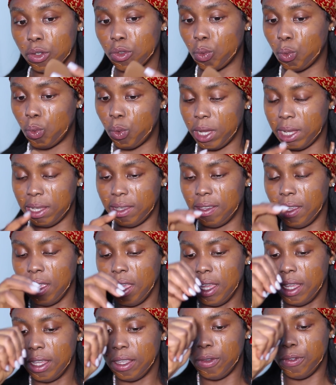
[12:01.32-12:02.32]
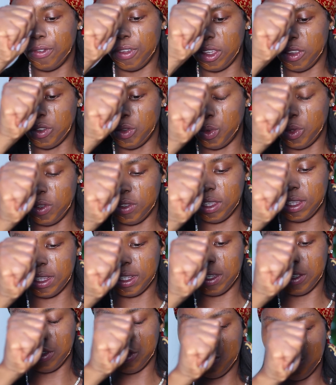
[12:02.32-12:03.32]
not wet. If I squeeze it
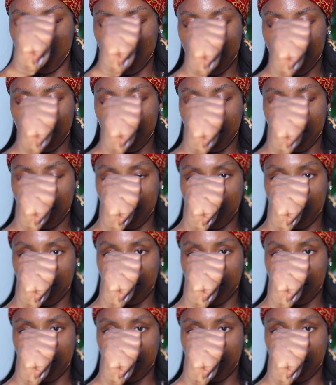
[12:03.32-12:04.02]
now, you won't see any